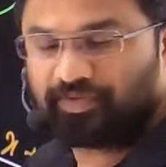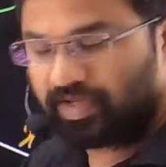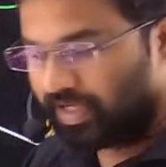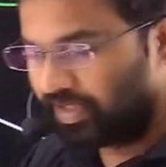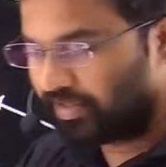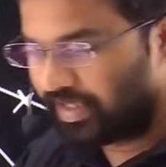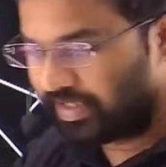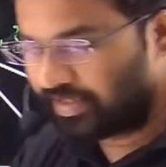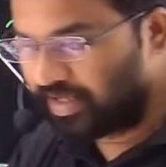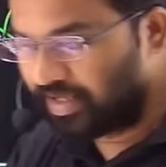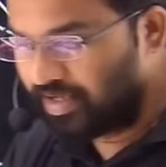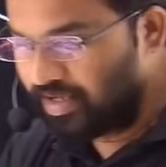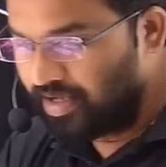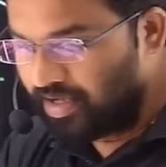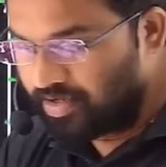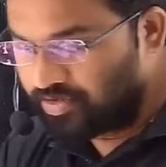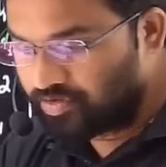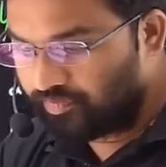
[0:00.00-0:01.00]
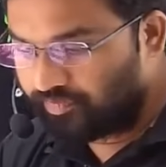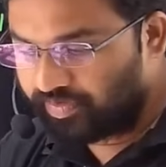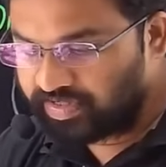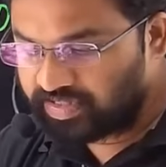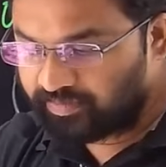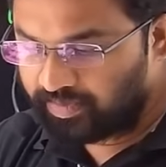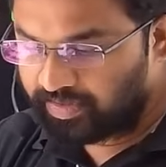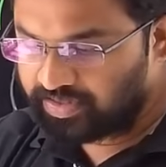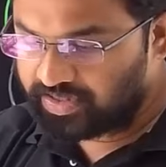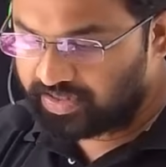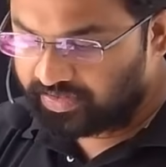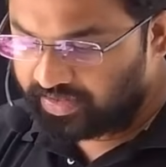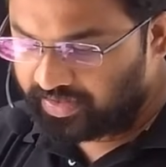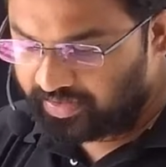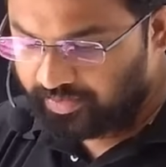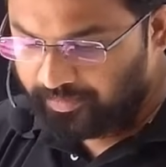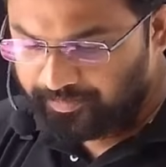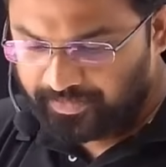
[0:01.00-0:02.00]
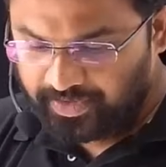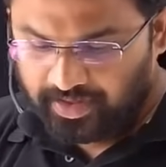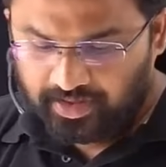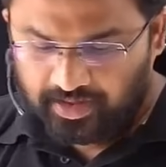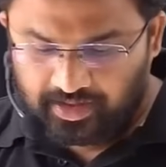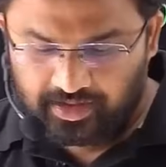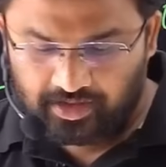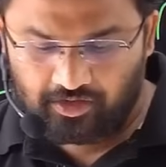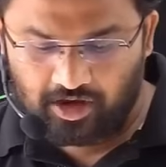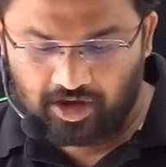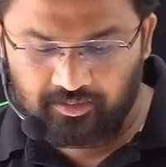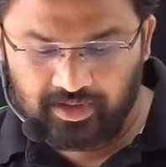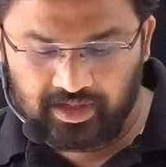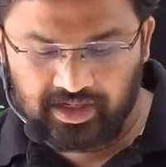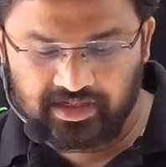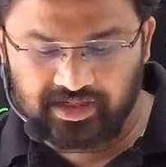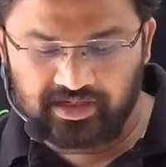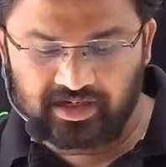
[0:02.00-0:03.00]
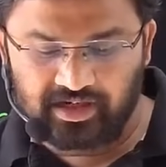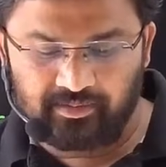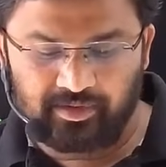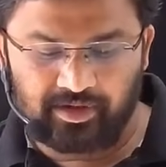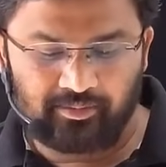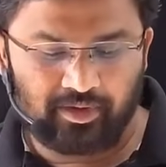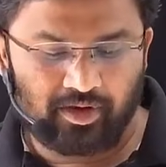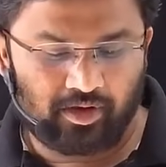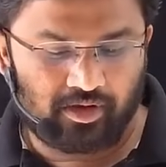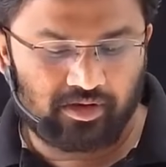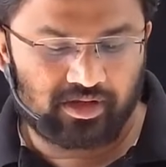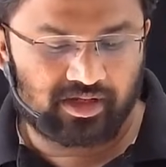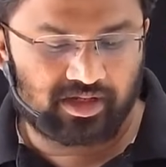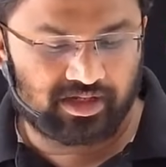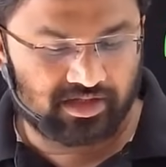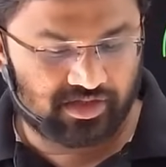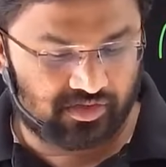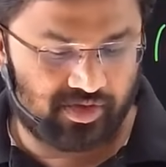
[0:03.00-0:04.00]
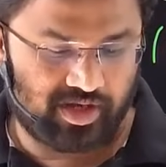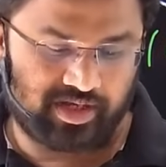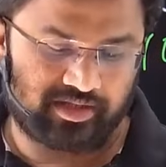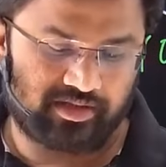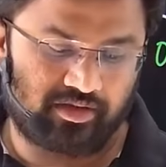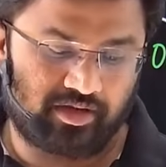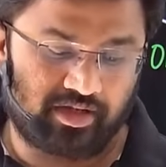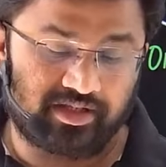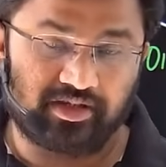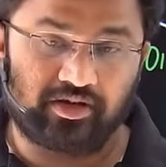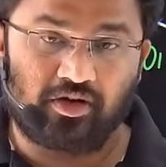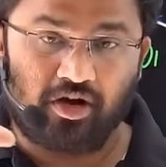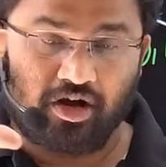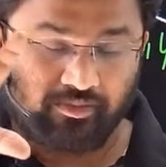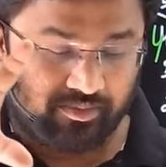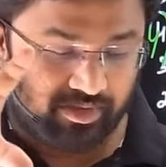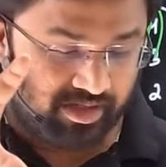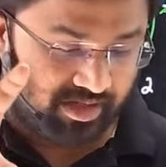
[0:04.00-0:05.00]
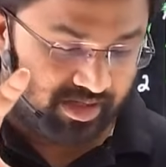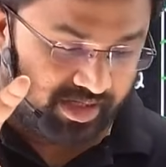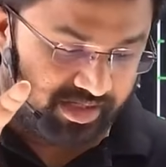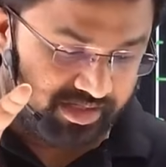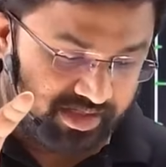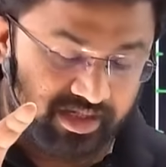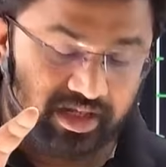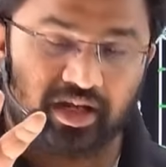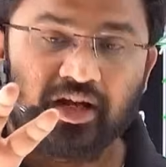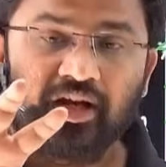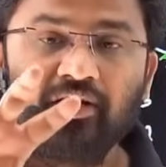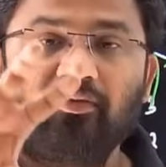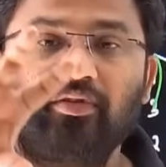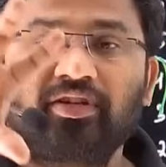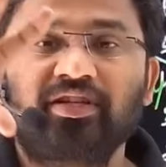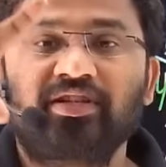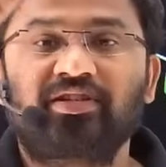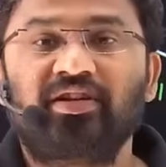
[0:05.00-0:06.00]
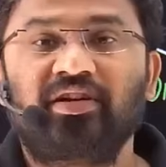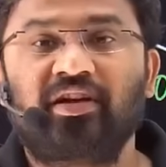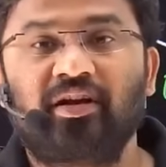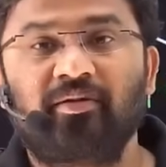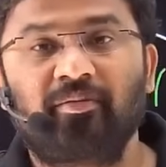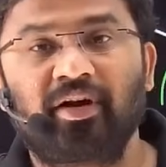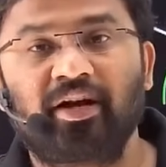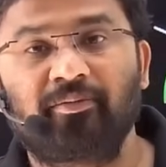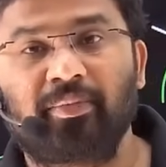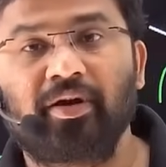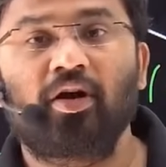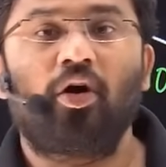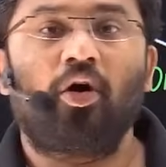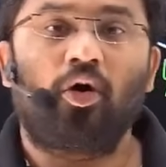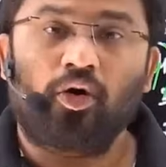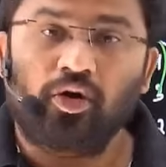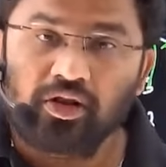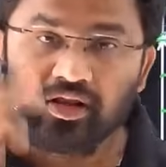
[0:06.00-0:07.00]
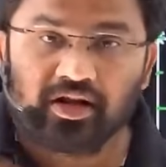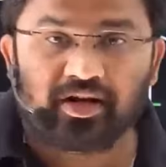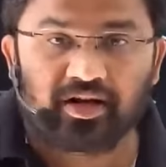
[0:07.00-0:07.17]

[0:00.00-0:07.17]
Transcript: Arthaita. So feasible region, the common region determined by all the constraints. It's a common region which is determined by all the